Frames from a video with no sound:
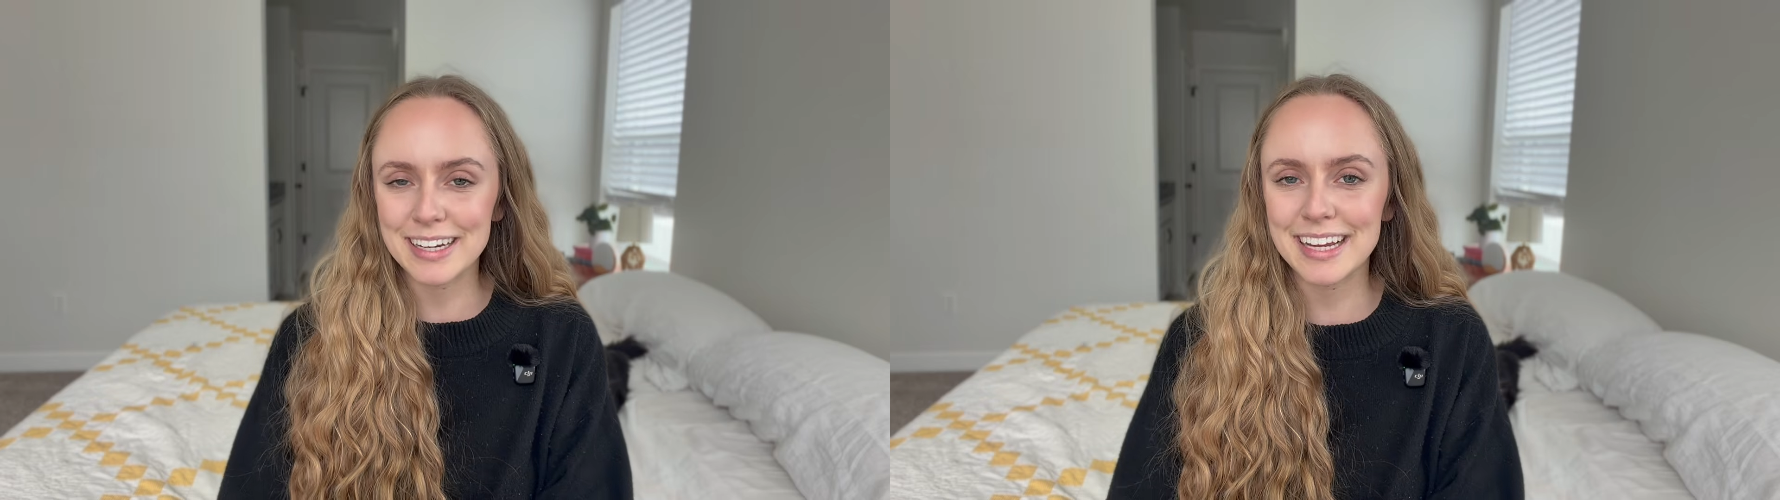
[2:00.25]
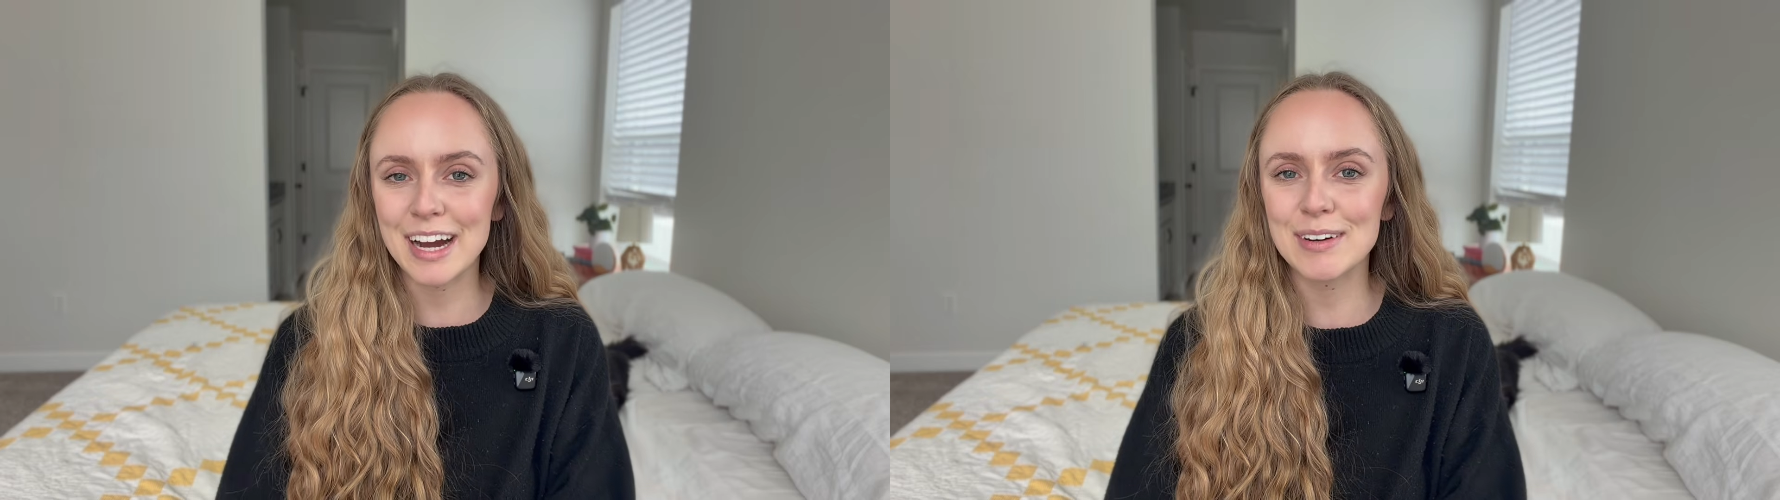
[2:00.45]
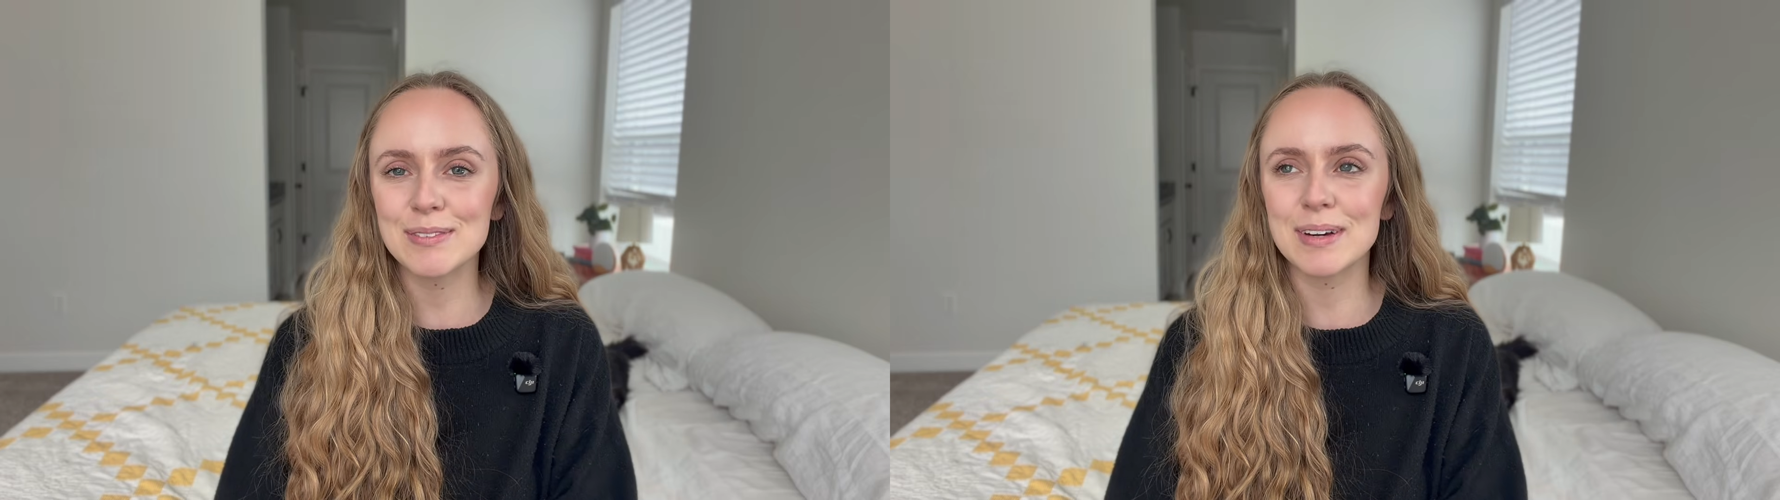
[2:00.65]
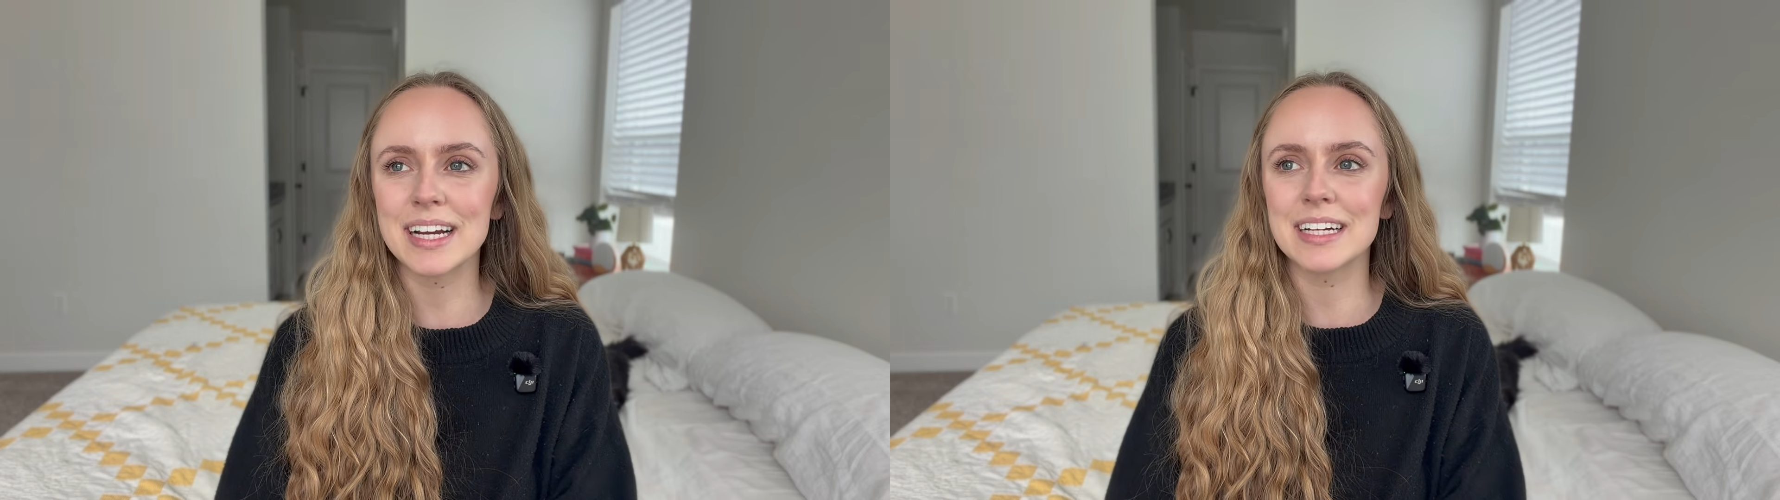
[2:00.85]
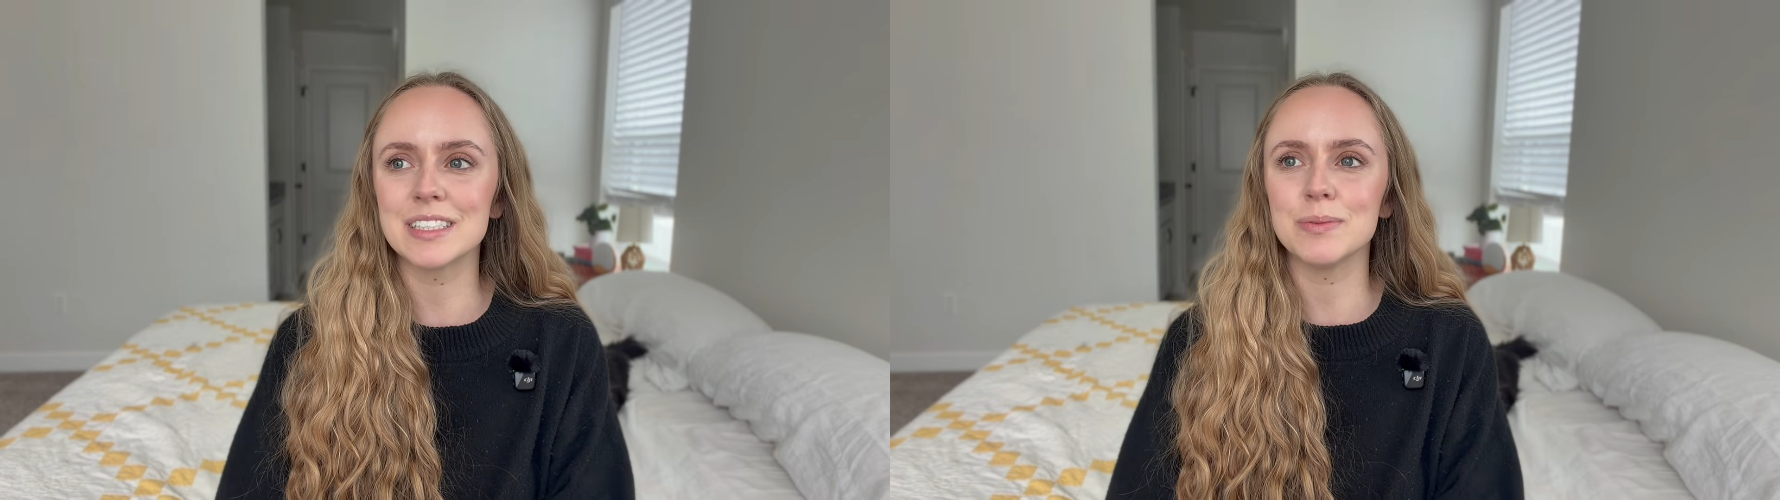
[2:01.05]
now.
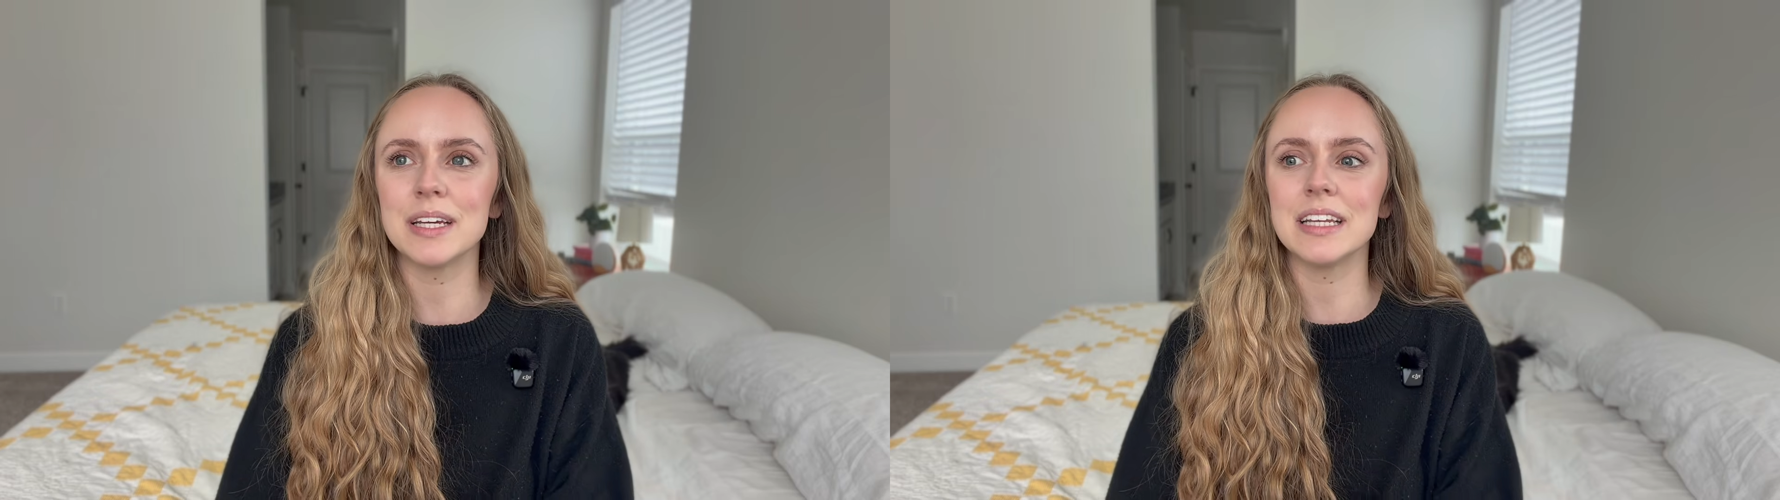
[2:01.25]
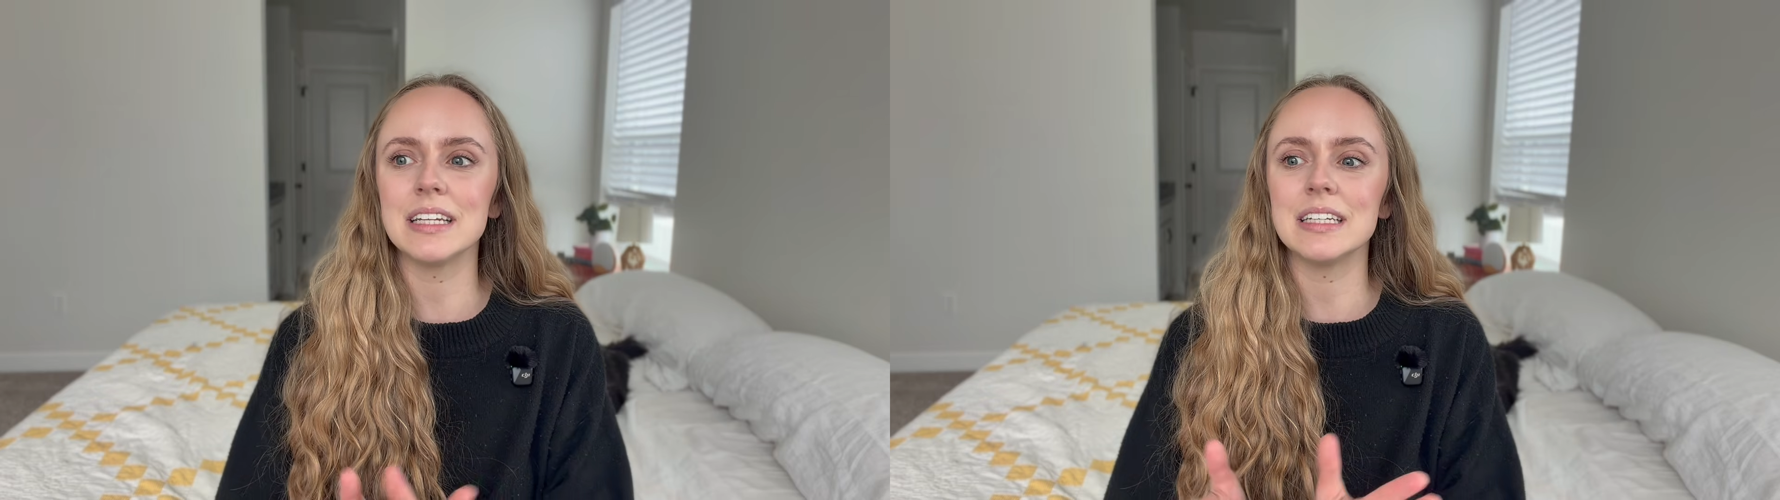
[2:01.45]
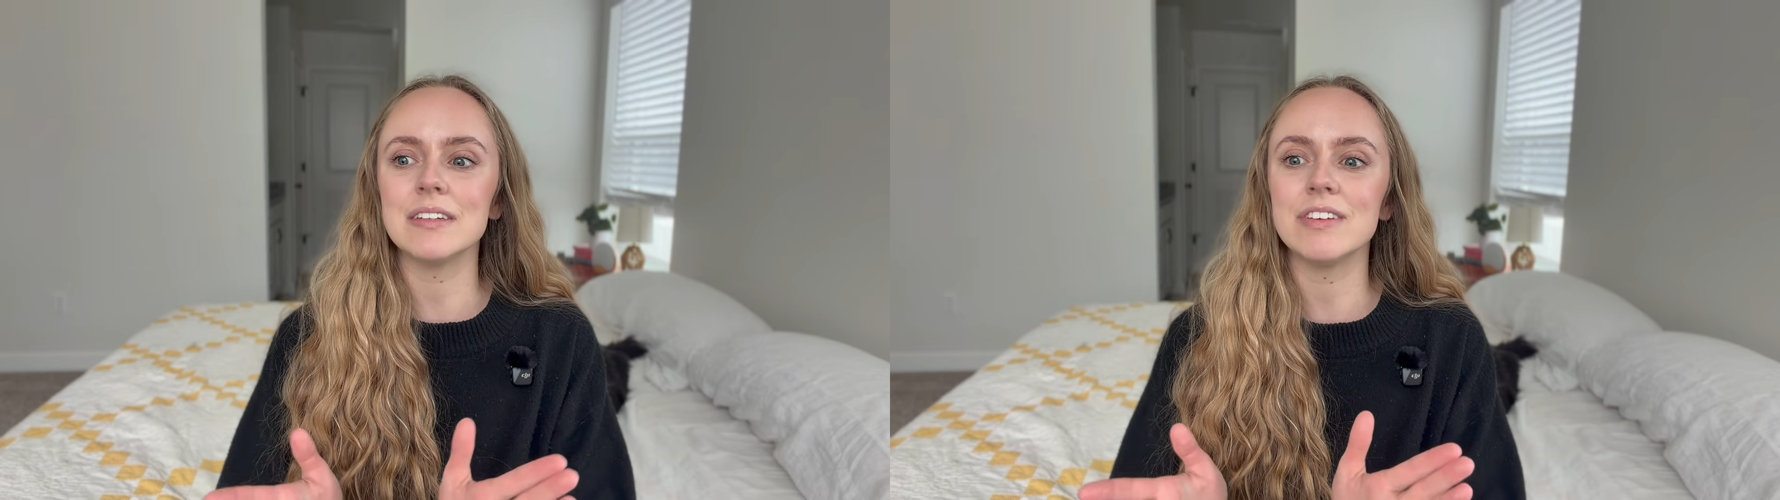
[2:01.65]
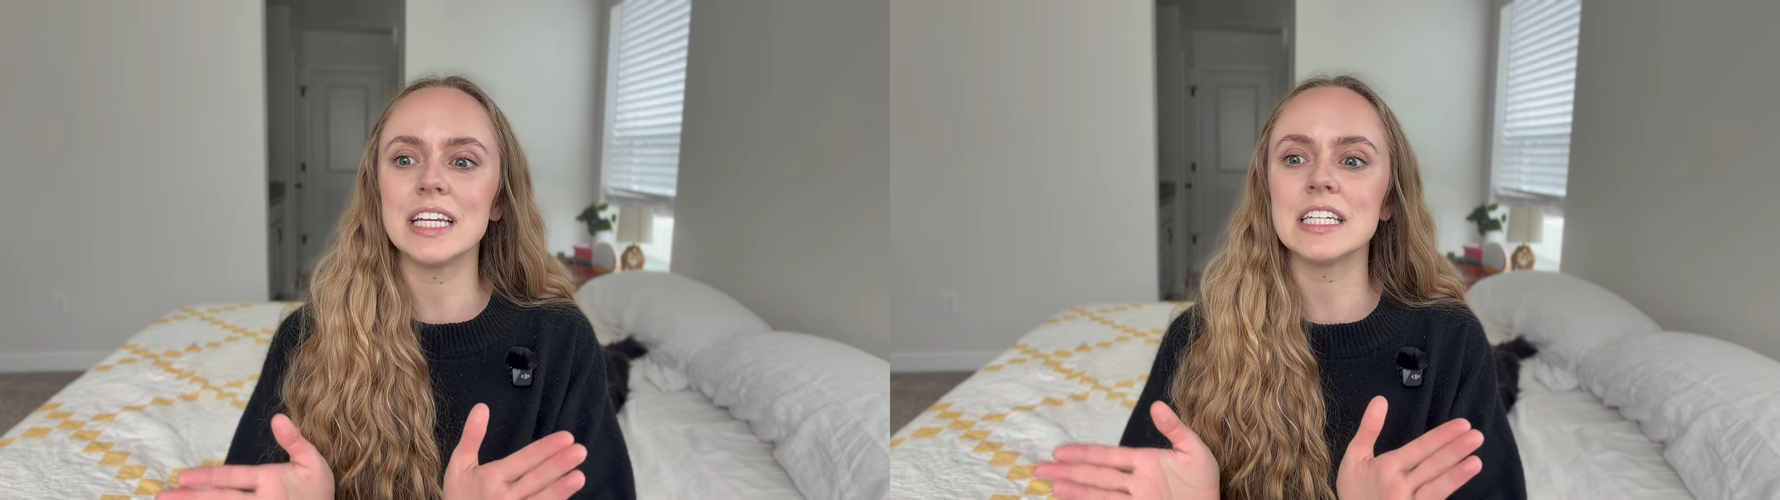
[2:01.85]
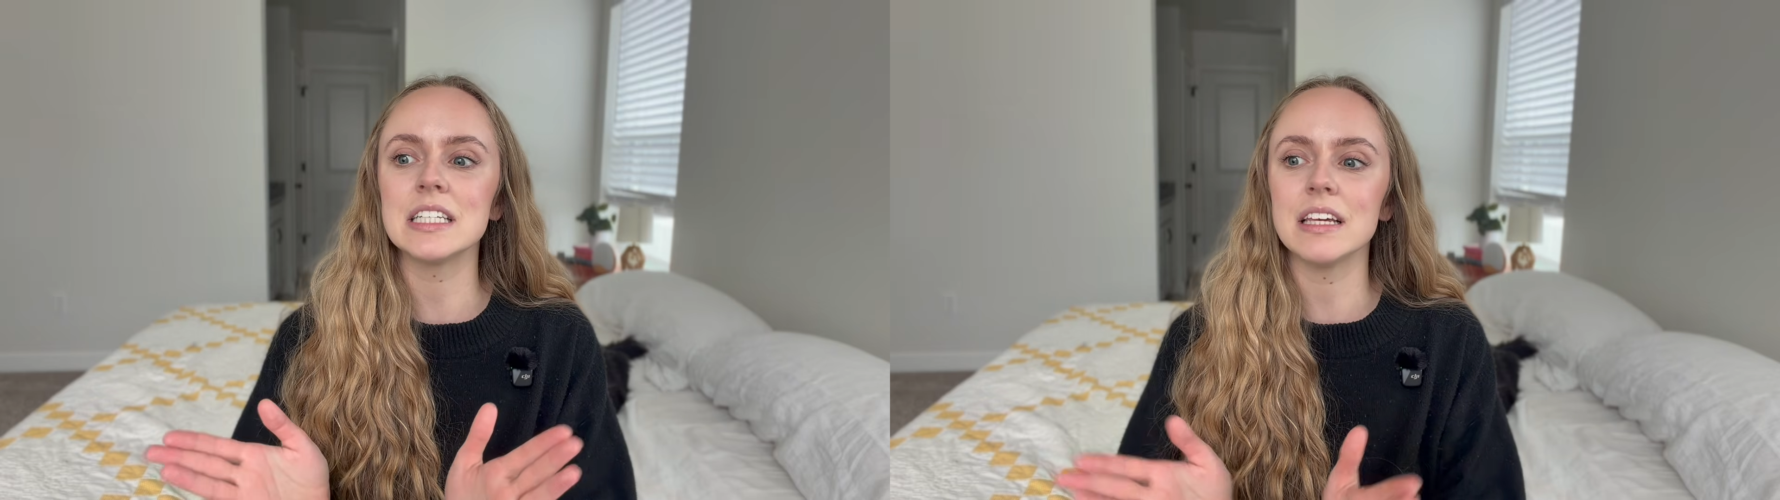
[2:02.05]
My husband finished